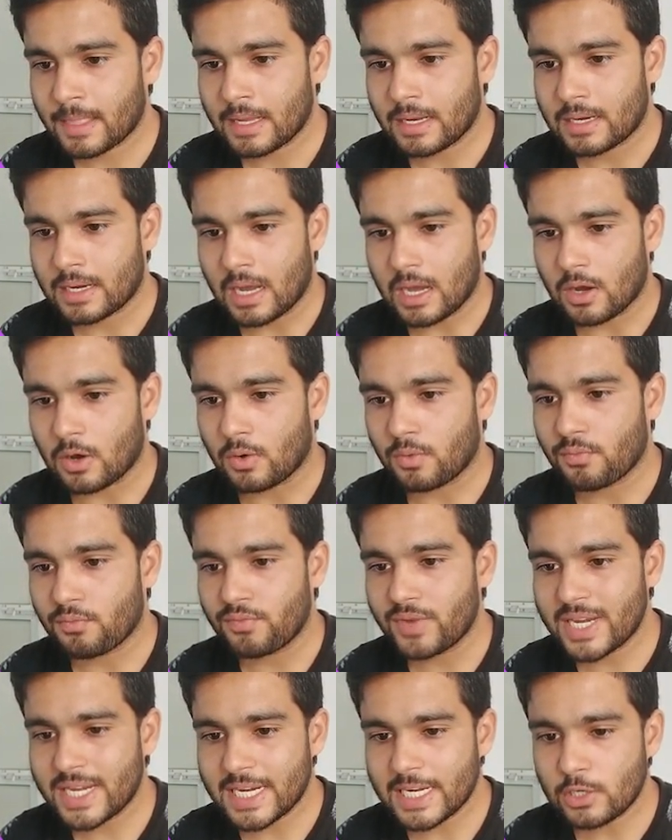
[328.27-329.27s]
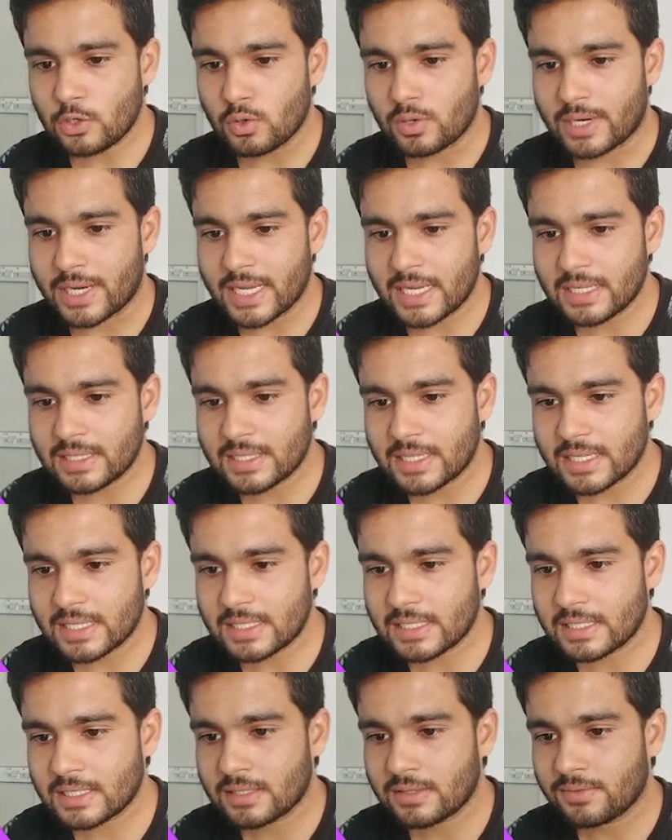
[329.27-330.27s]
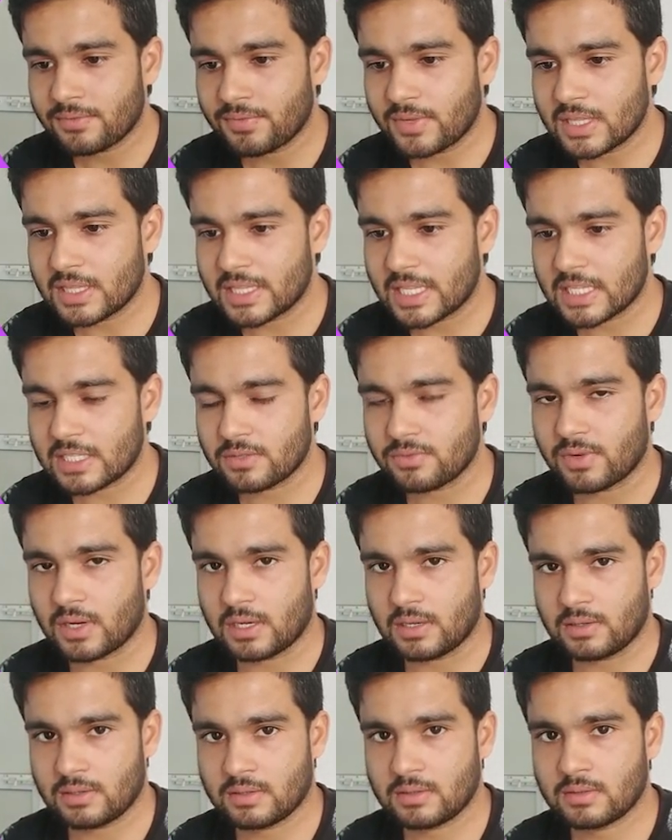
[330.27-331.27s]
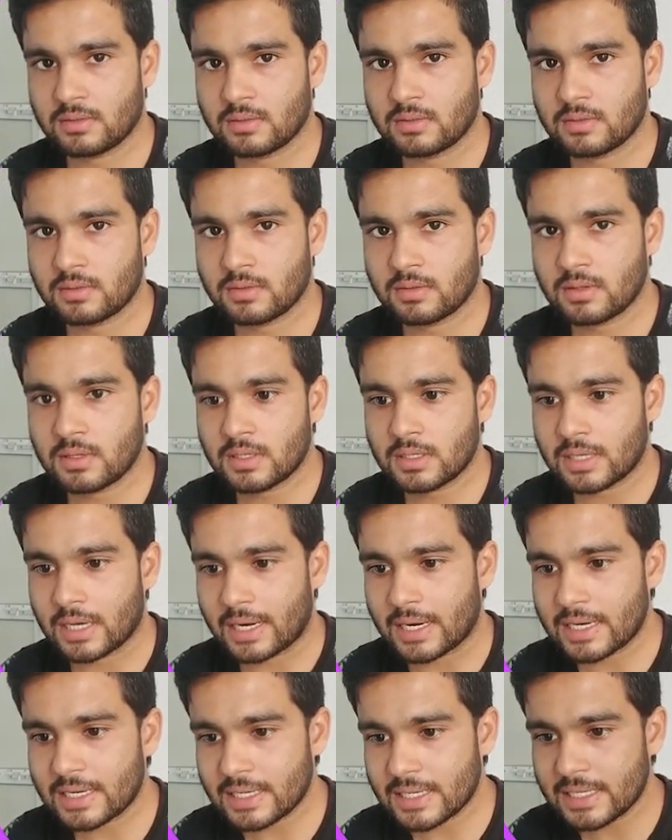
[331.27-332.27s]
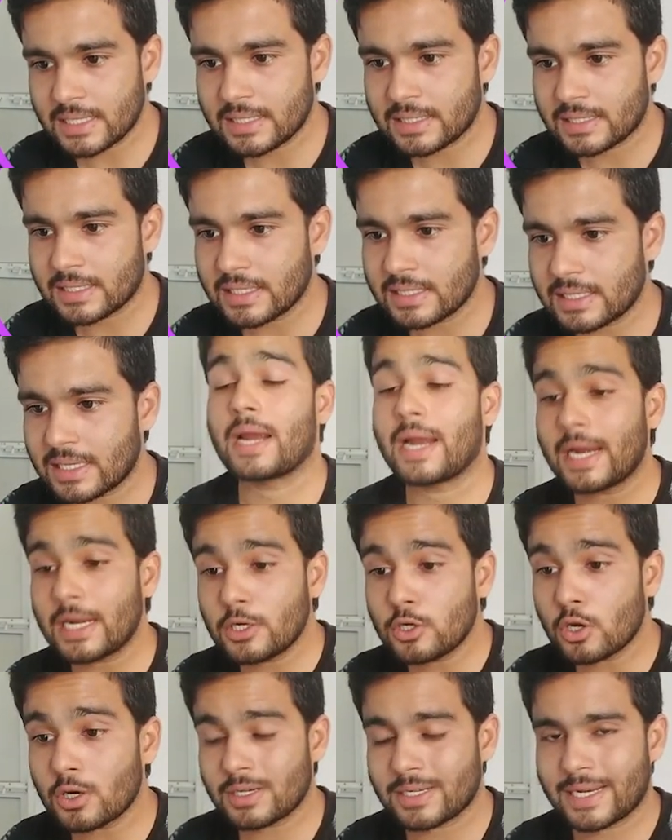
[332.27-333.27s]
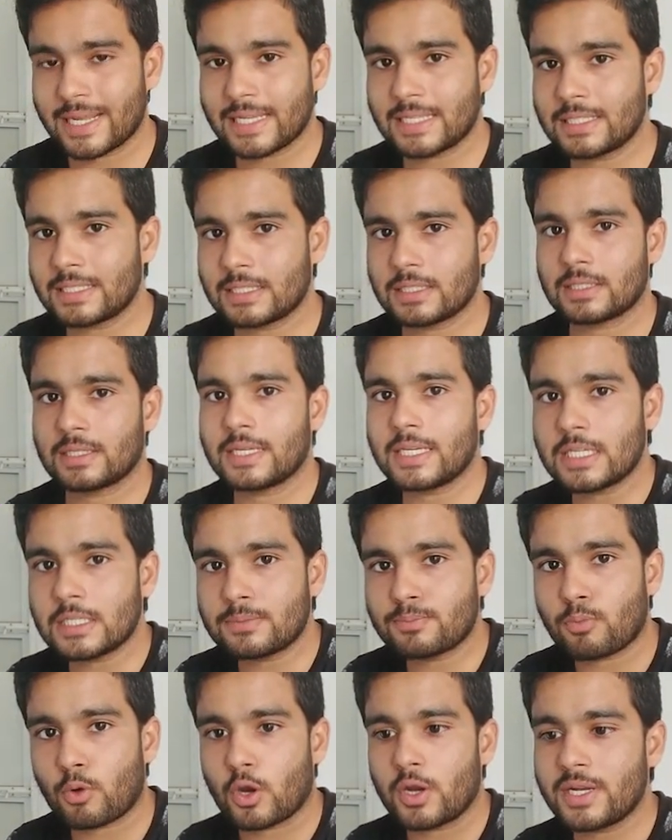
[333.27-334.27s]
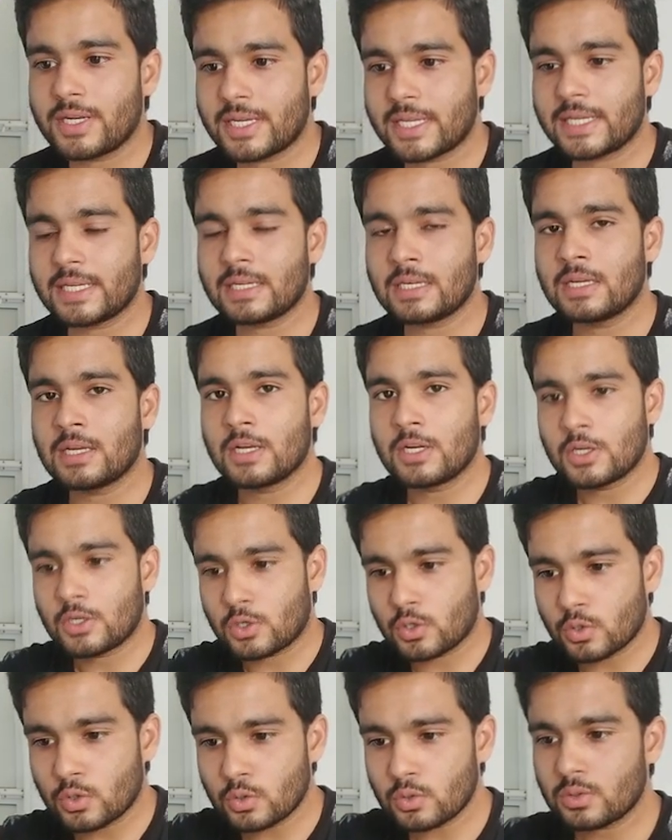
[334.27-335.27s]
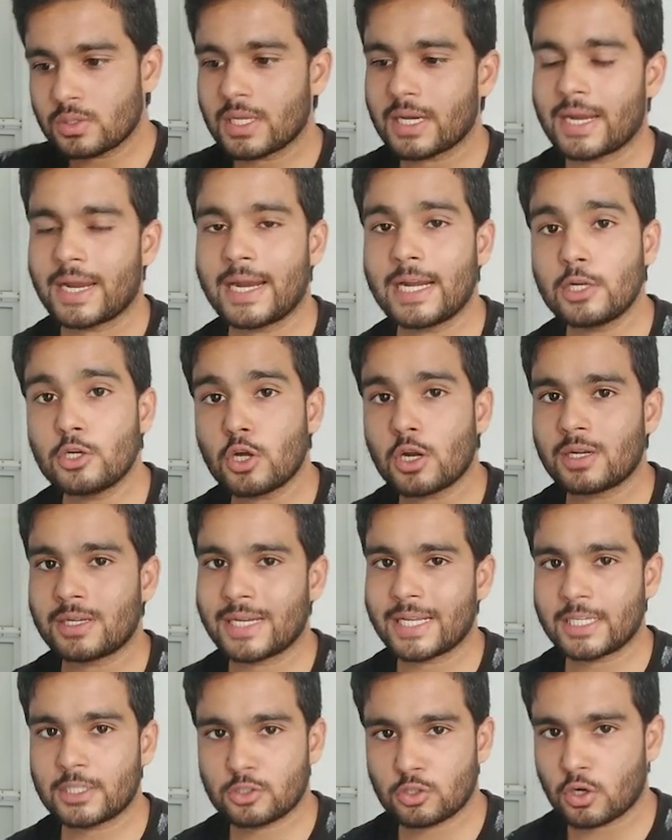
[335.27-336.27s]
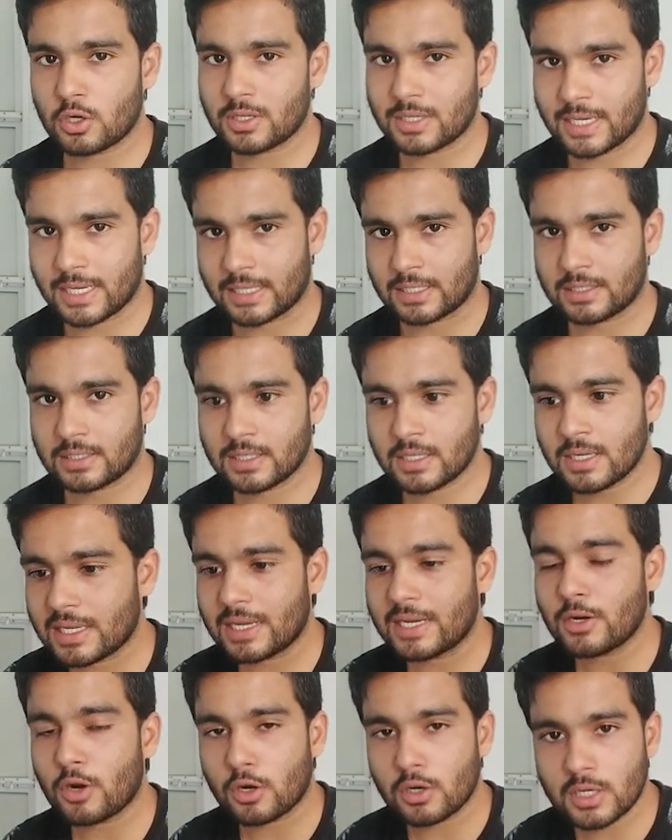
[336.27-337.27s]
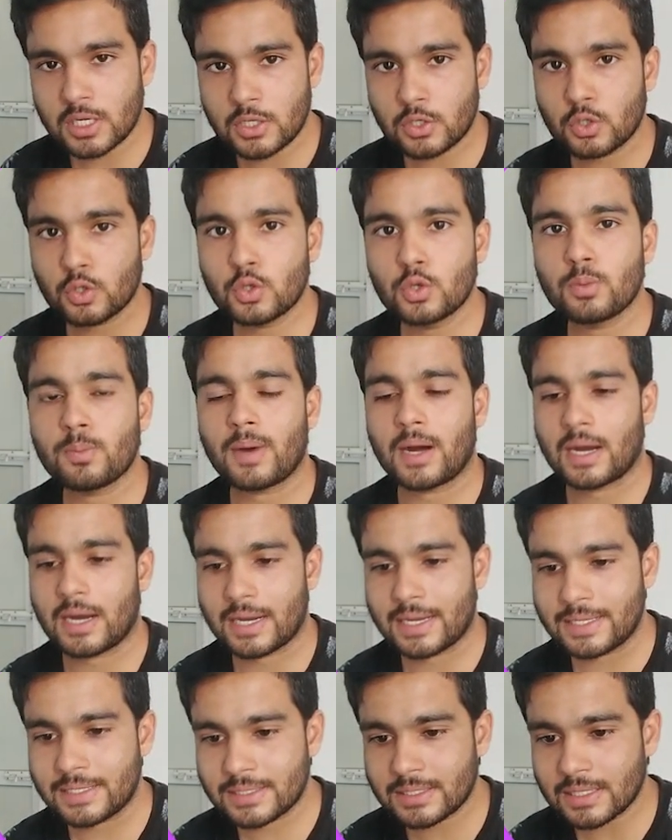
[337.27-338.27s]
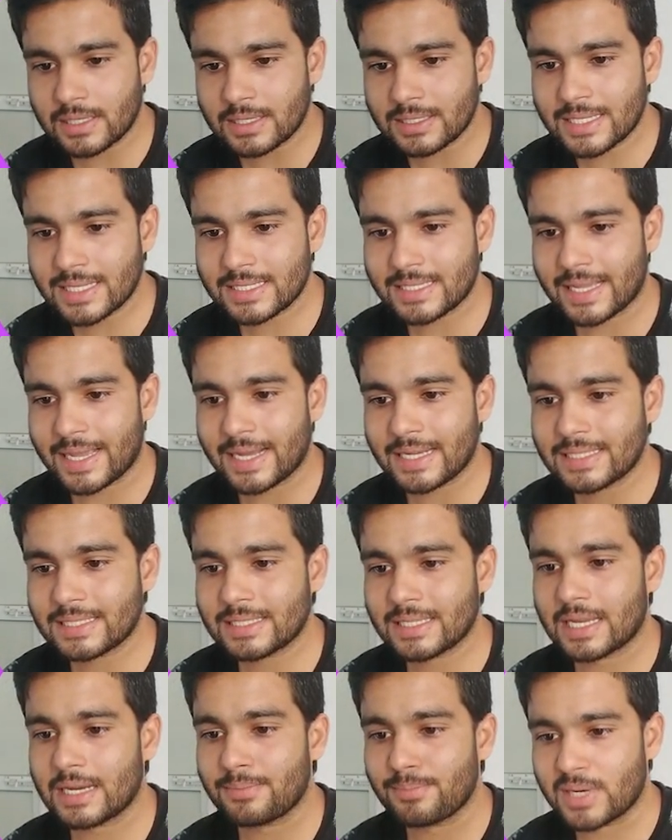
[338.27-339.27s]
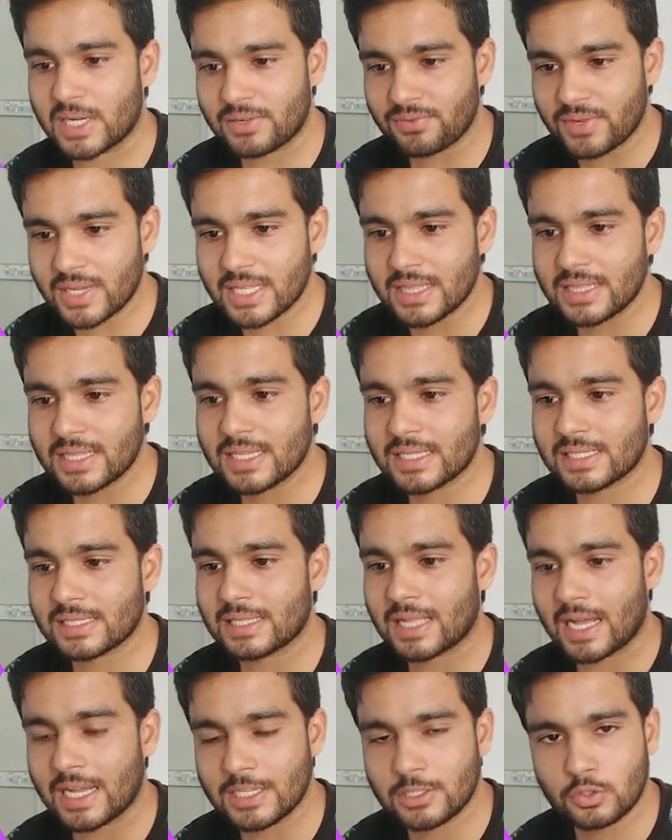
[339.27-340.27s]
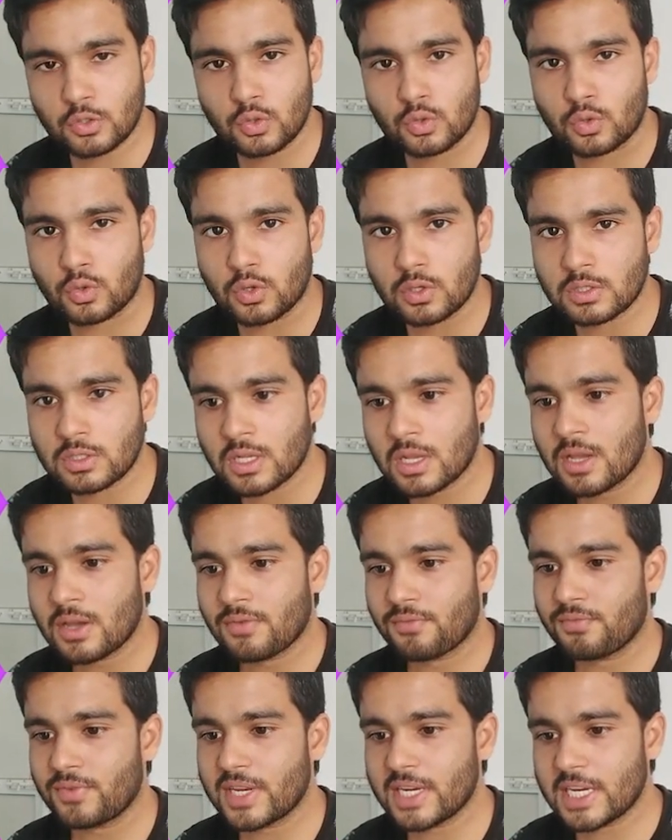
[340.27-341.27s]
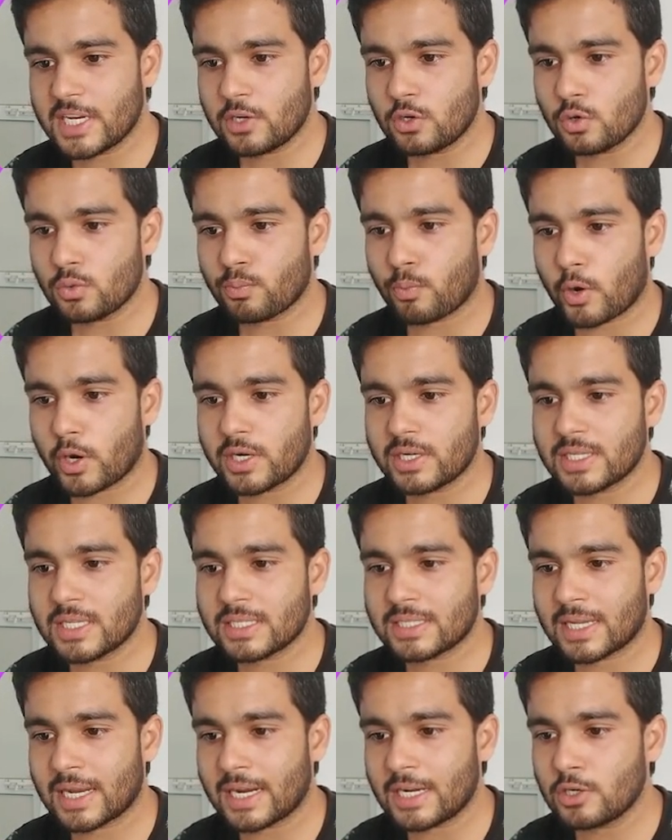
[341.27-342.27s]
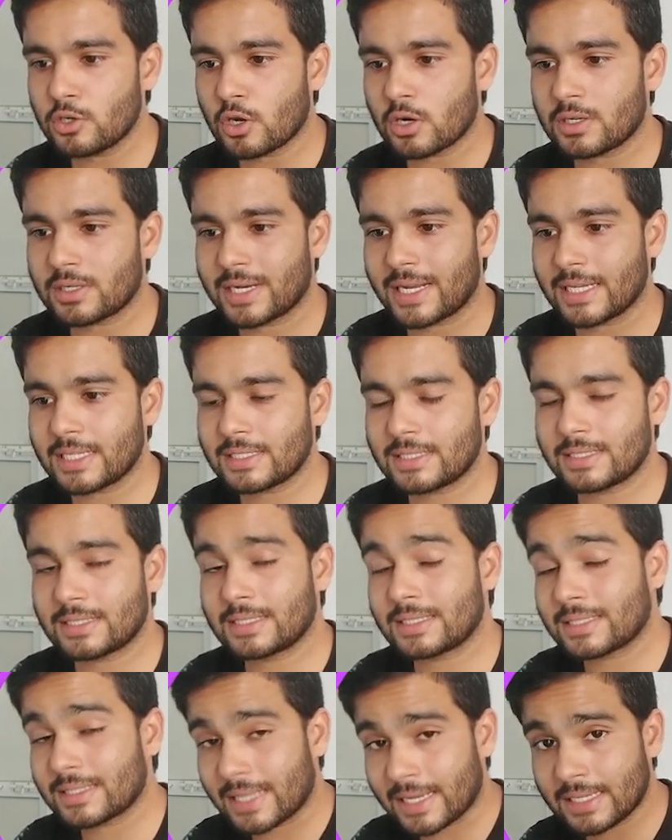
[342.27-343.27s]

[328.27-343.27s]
now we need to link this with this one. Currently this head dot next is pointing to the head dot next. In order to insert this x in between this last two nodes, we need to point this head dot next